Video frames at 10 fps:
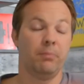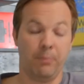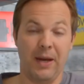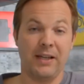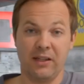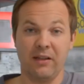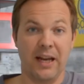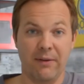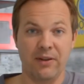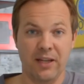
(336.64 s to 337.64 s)
basically
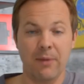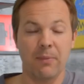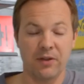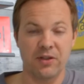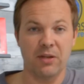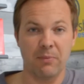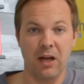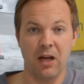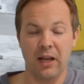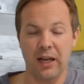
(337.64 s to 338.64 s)
everything but
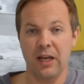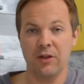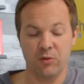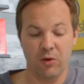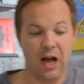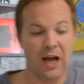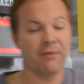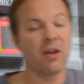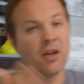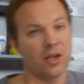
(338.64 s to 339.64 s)
Gmail and
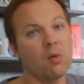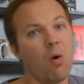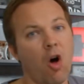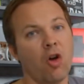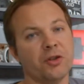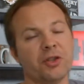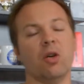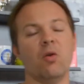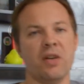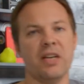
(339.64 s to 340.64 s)
Drive, you
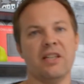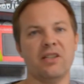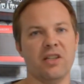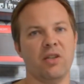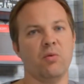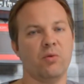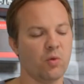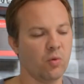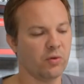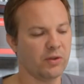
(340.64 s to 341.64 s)
also need to use Google